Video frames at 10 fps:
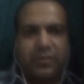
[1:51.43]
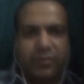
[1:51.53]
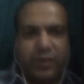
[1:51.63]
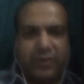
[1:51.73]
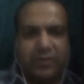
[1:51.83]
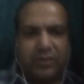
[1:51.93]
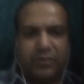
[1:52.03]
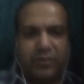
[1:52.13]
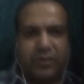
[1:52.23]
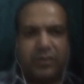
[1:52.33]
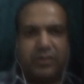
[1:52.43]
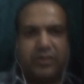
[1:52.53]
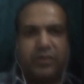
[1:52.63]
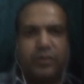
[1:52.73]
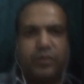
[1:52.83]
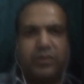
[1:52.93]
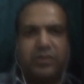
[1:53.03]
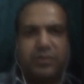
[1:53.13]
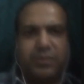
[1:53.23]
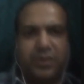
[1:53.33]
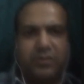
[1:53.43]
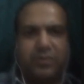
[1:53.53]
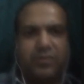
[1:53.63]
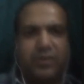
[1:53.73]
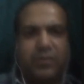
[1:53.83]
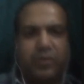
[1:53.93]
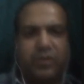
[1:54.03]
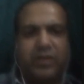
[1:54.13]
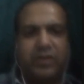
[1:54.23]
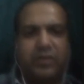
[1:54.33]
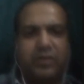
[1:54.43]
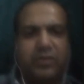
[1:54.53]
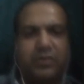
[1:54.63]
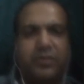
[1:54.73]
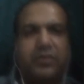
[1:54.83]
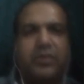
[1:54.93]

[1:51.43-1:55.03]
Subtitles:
venture further into this piece of communication.